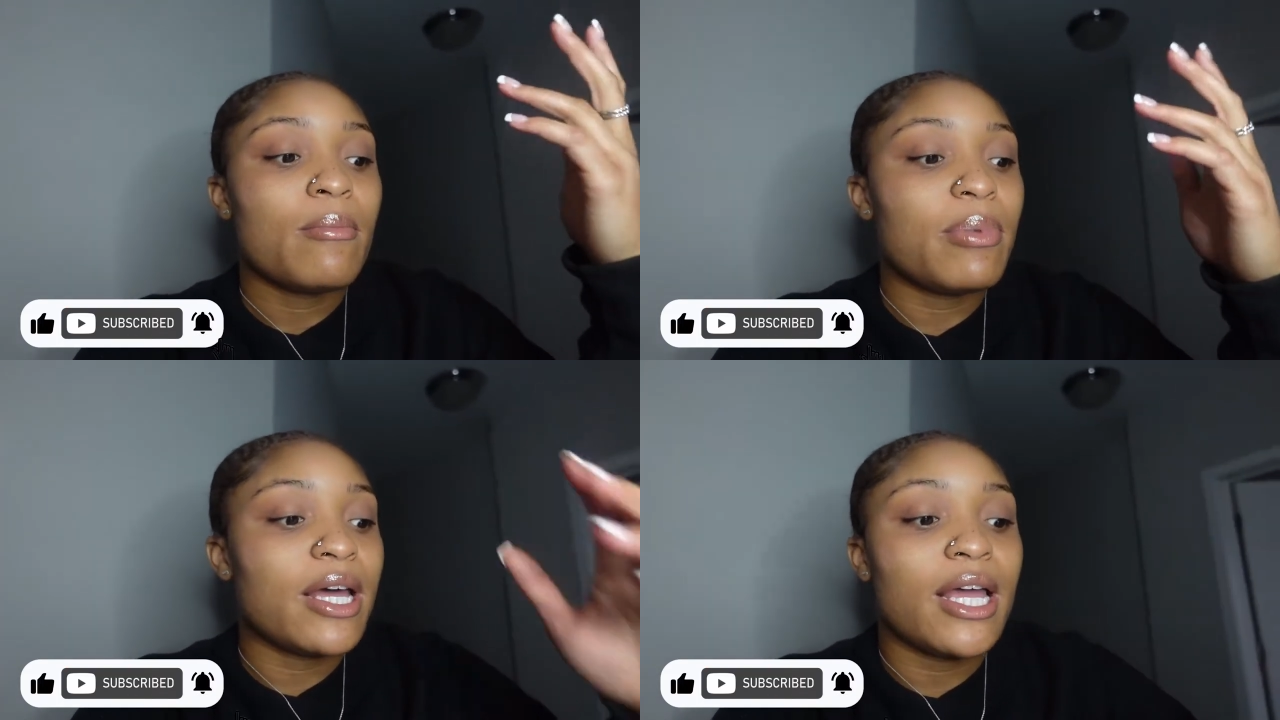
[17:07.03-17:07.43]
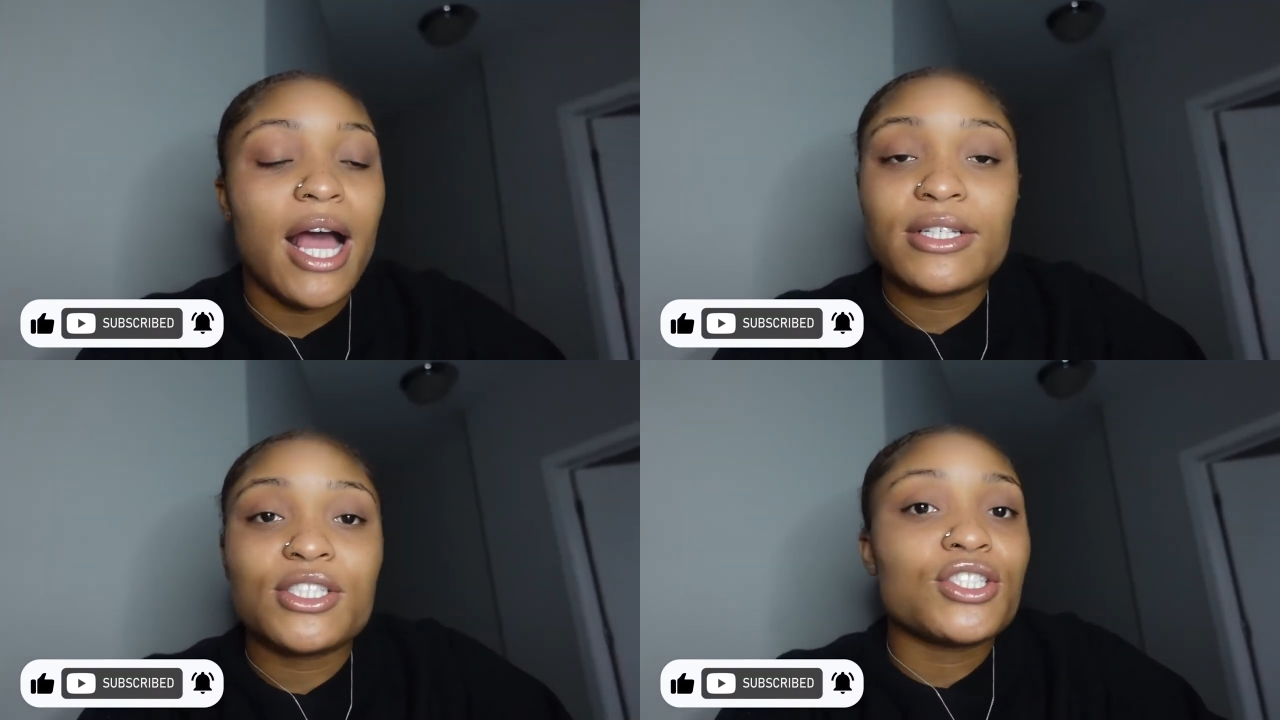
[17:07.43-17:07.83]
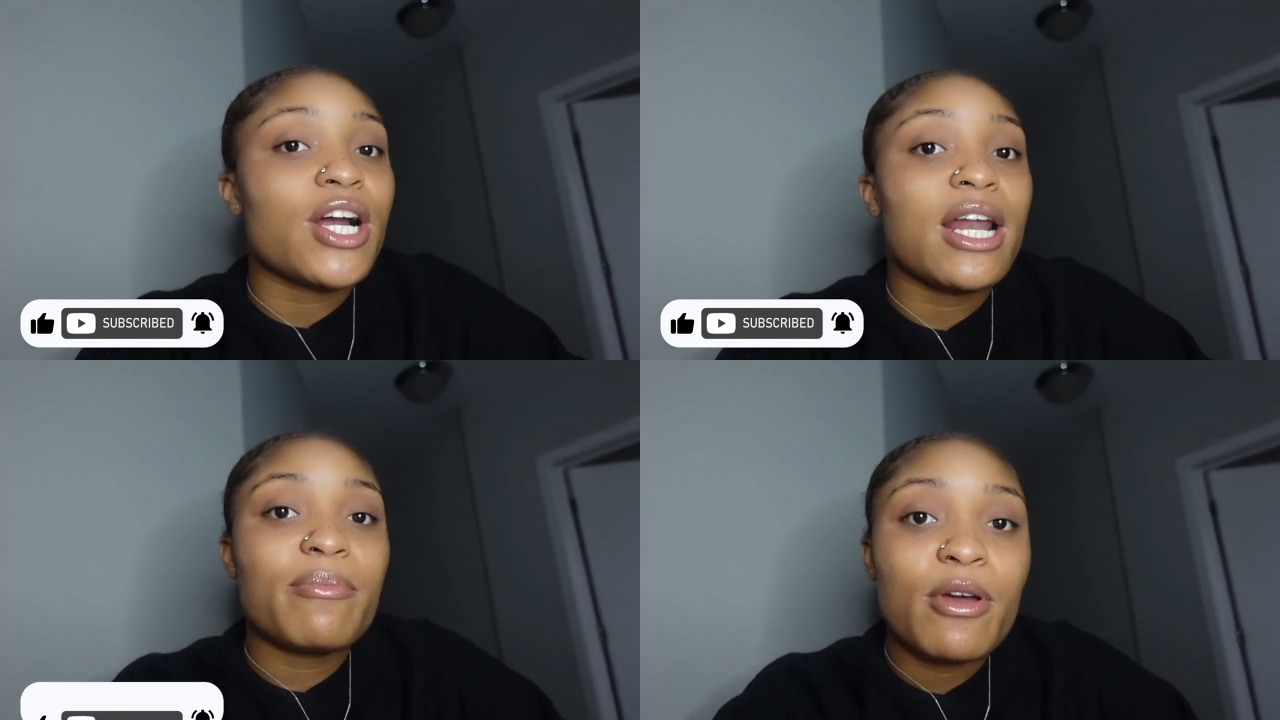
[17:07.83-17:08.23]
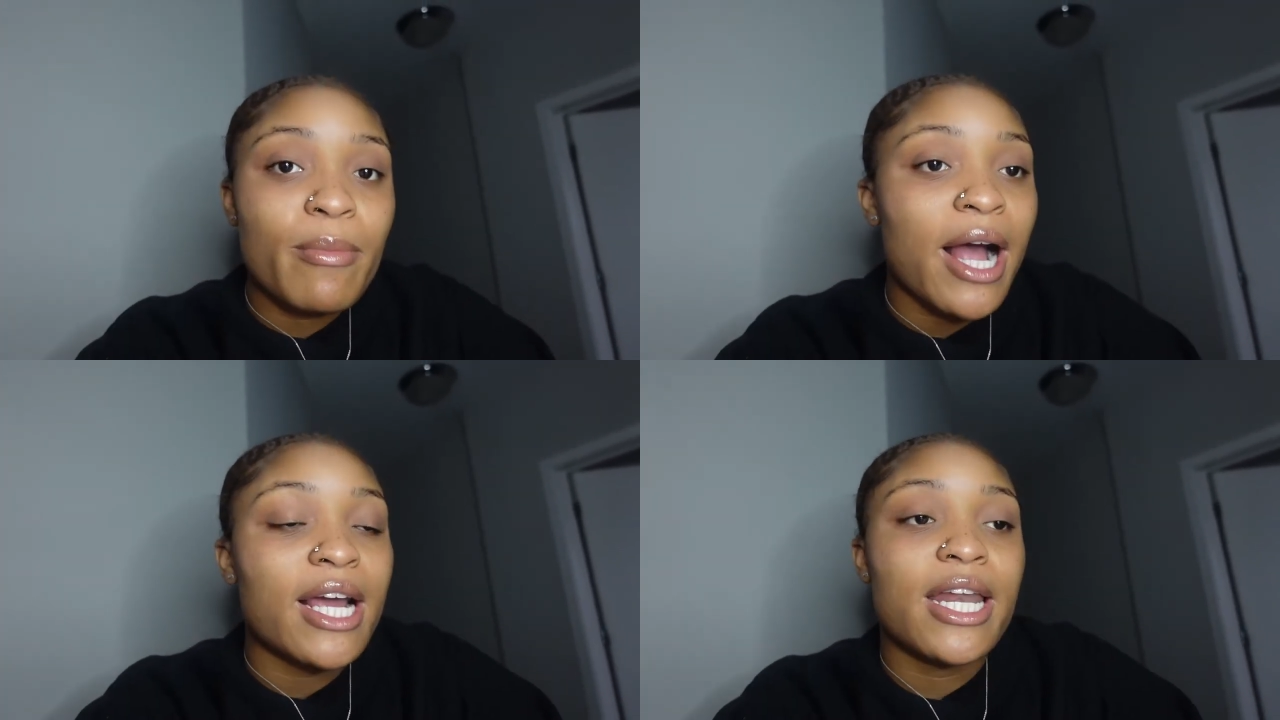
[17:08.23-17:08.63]
But I just trying to build
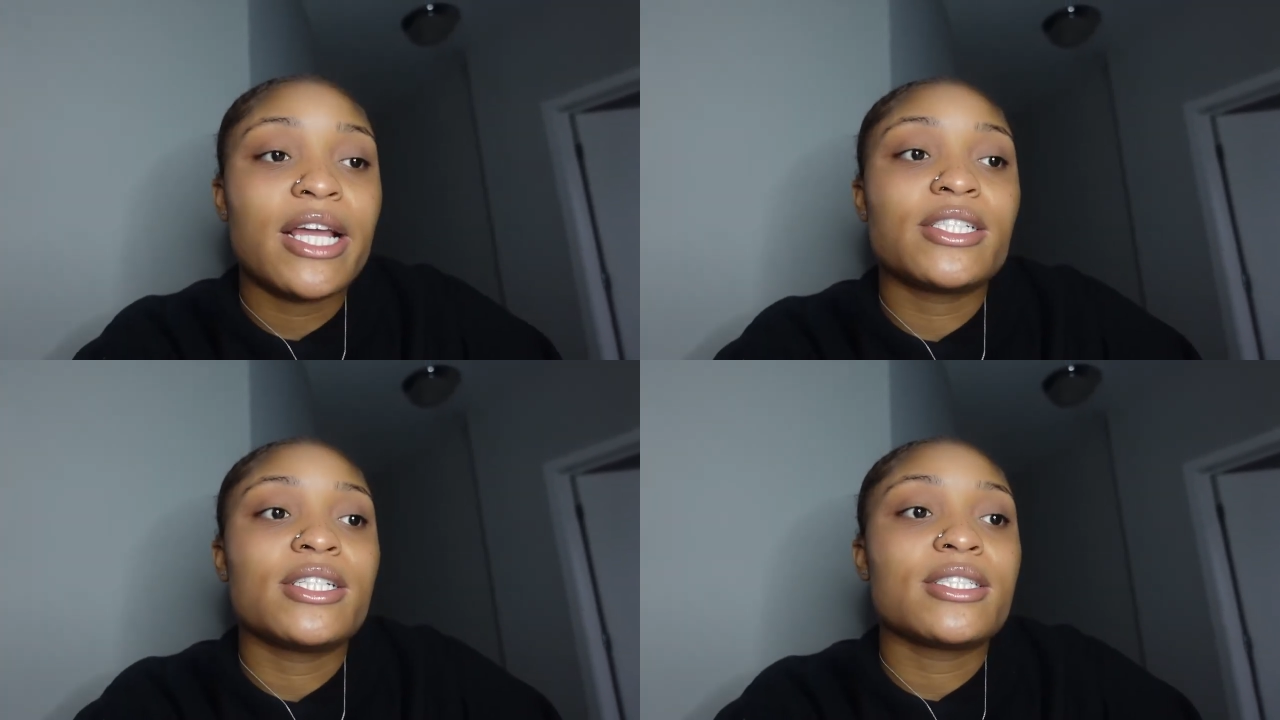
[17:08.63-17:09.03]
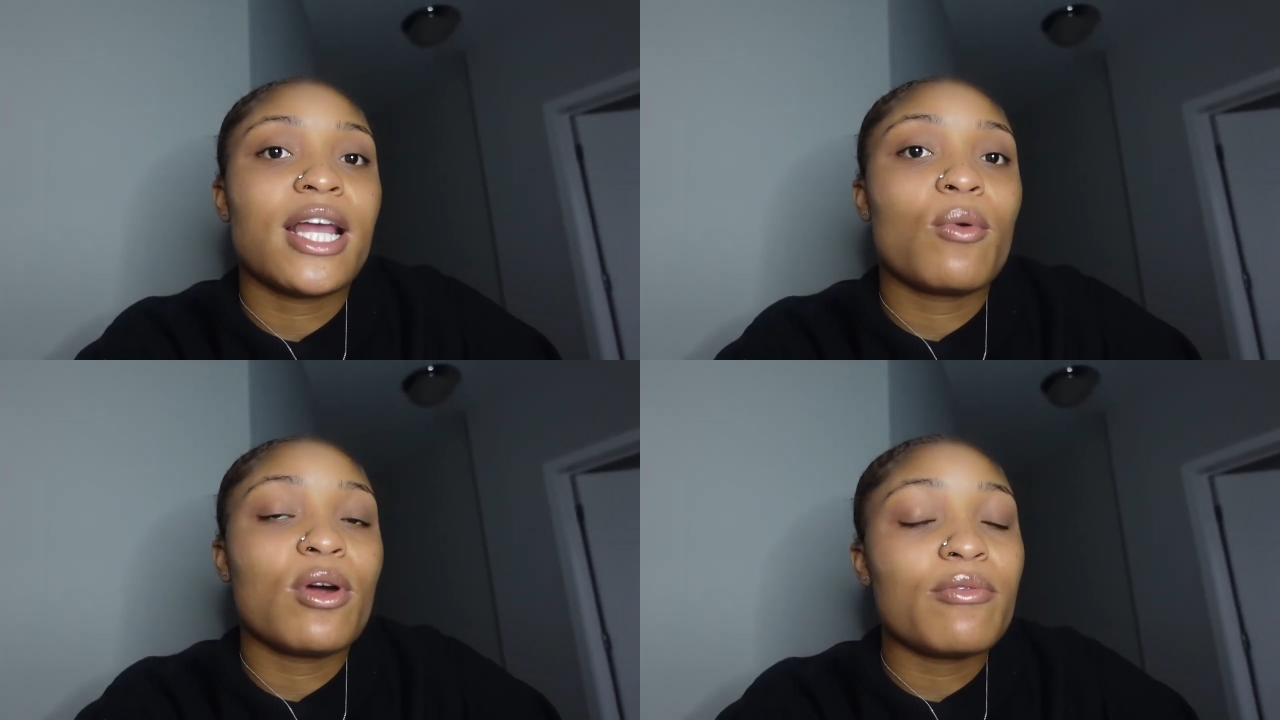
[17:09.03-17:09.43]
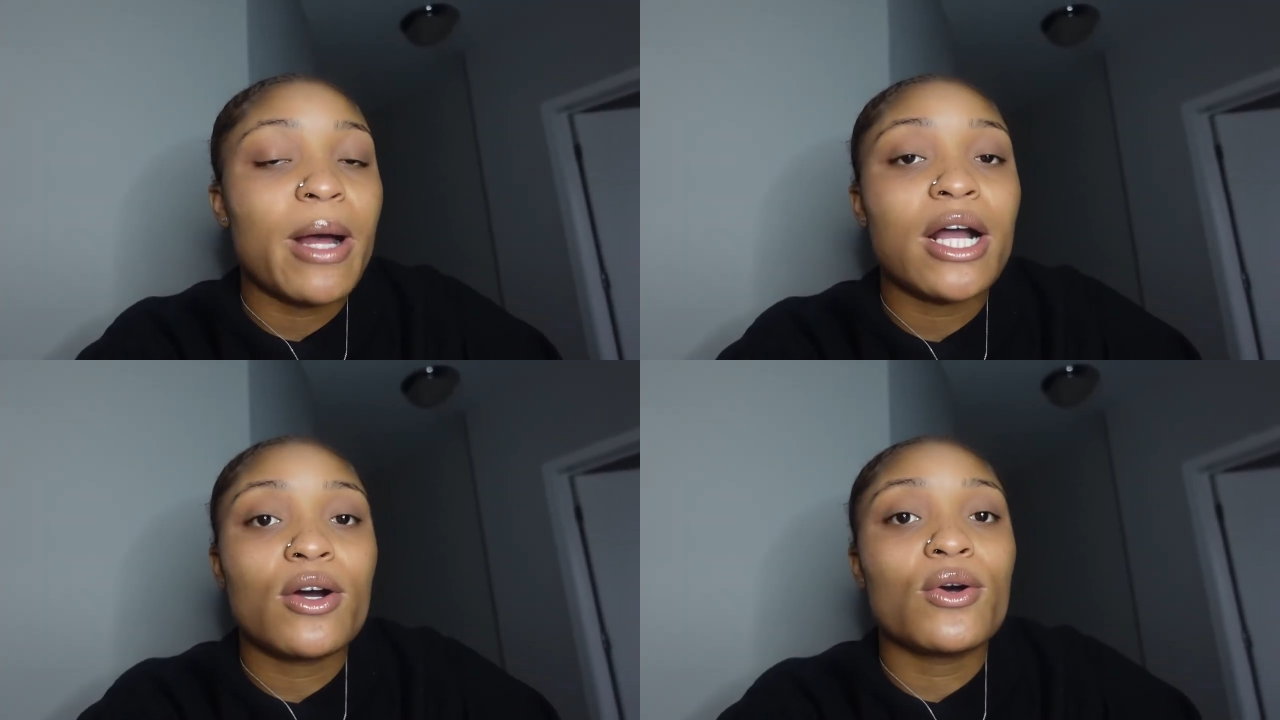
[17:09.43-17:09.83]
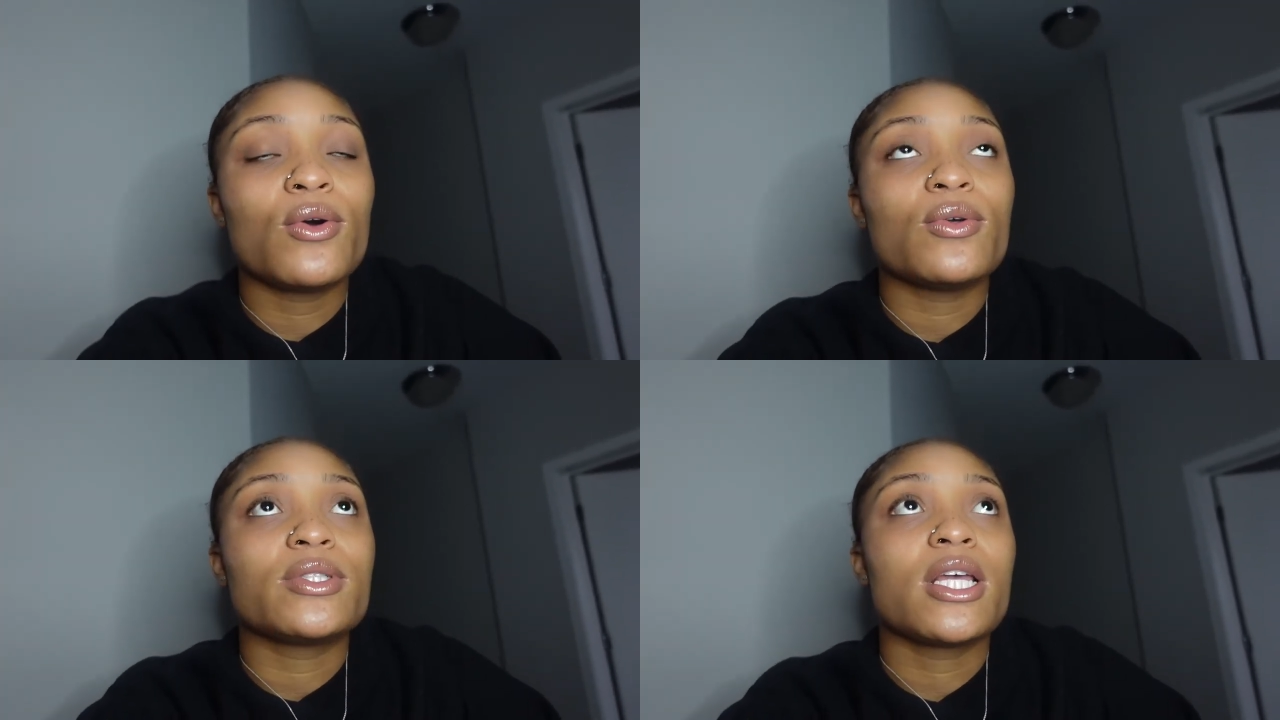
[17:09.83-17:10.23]
my connections. Like, one of my
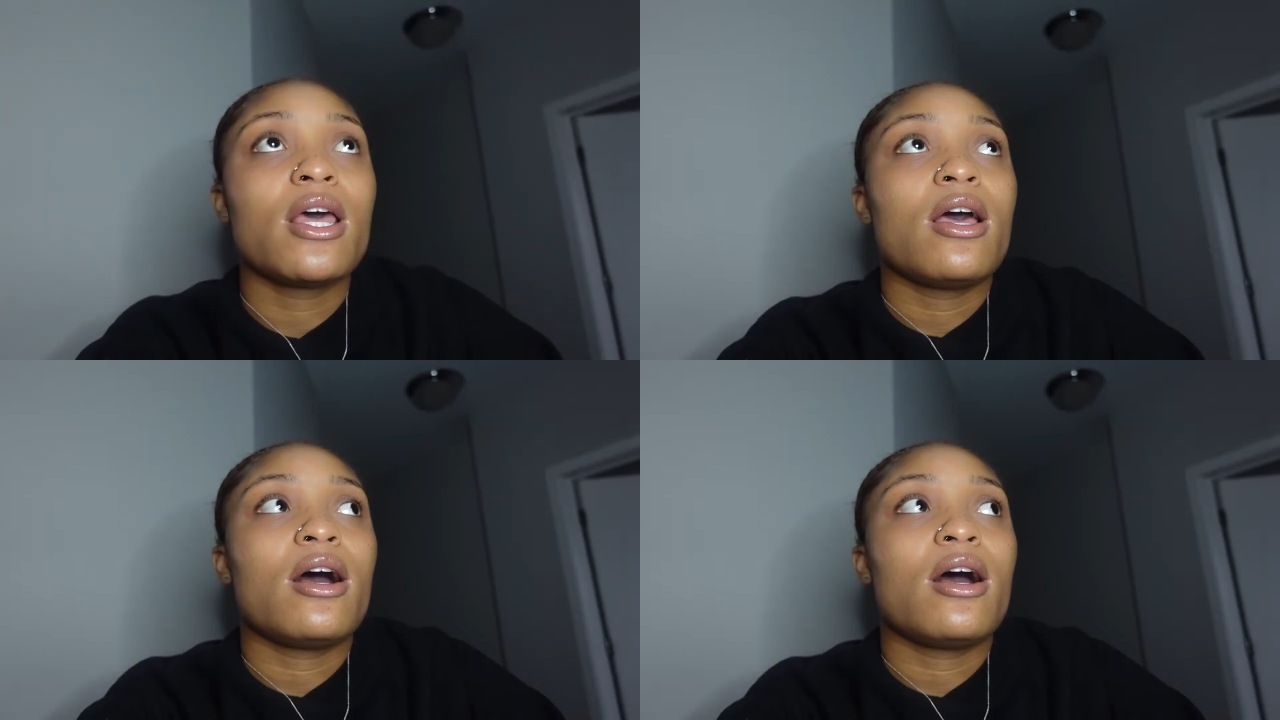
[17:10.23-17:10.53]
goals